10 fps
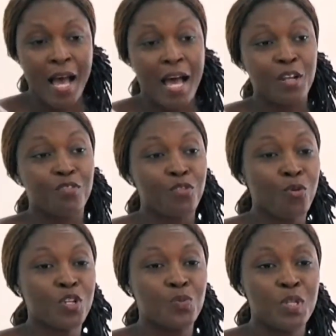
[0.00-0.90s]
And of
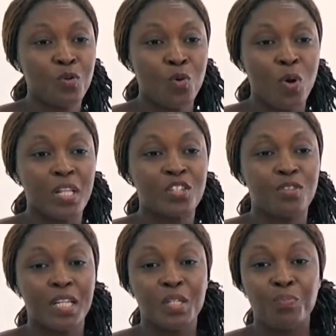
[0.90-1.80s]
course, we know Walter
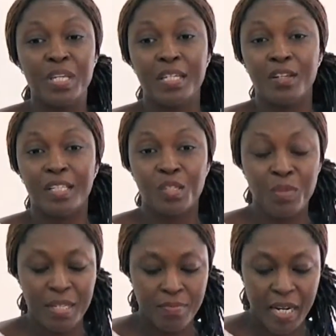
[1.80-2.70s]
Rodney paid the
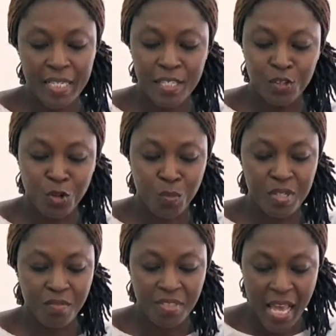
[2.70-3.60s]
ultimate price in
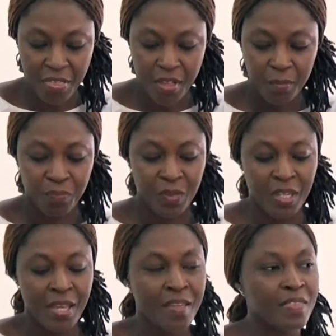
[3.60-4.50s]
terms of death.
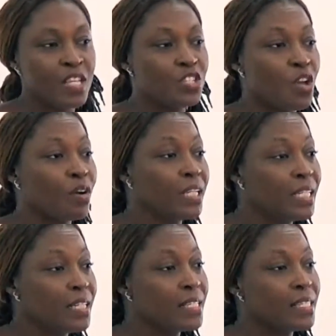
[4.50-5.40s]
These young
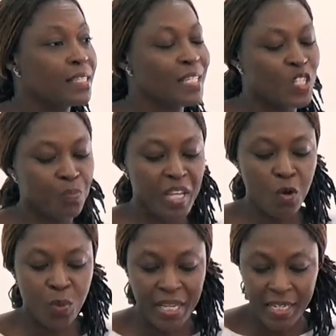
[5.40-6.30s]
leaders displayed
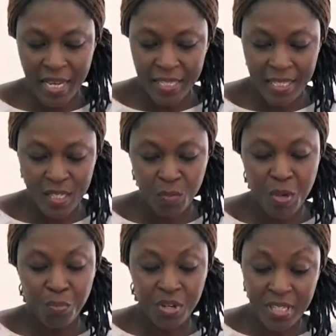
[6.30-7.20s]
a willingness to be
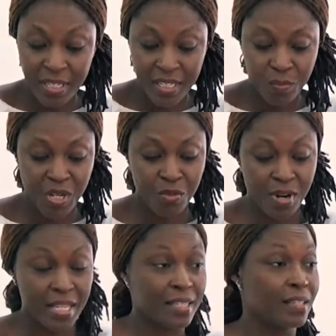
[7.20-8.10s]
imprisoned, to be
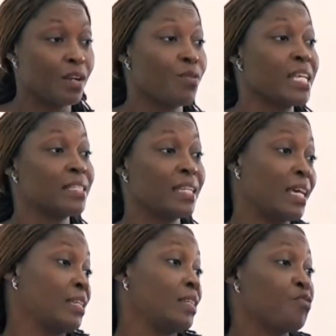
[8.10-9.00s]
arrested,
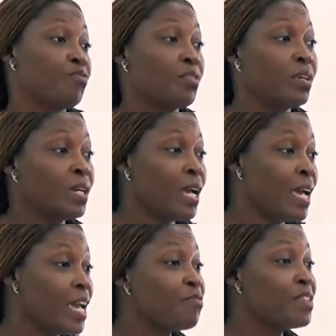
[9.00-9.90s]
and
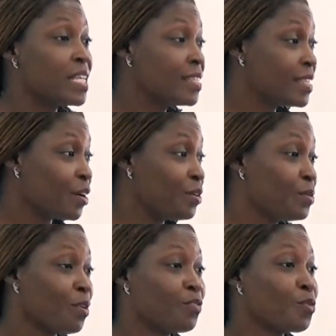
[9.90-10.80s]
if necessary,
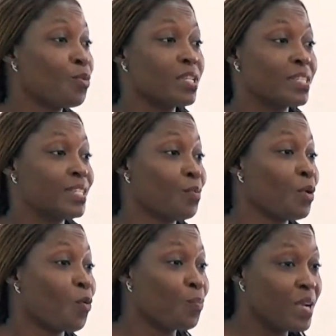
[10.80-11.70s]
though of course they
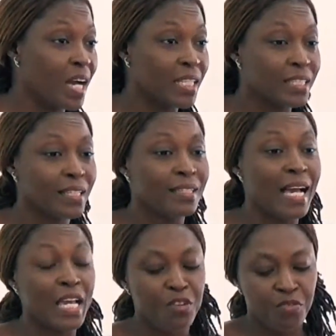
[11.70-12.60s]
would hope not,
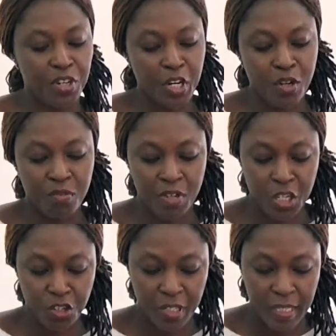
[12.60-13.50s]
die for their
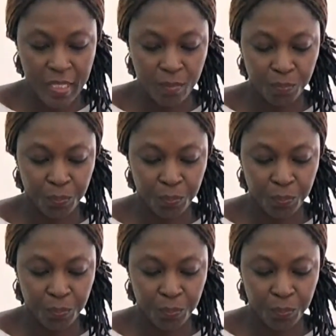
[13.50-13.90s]
convictions.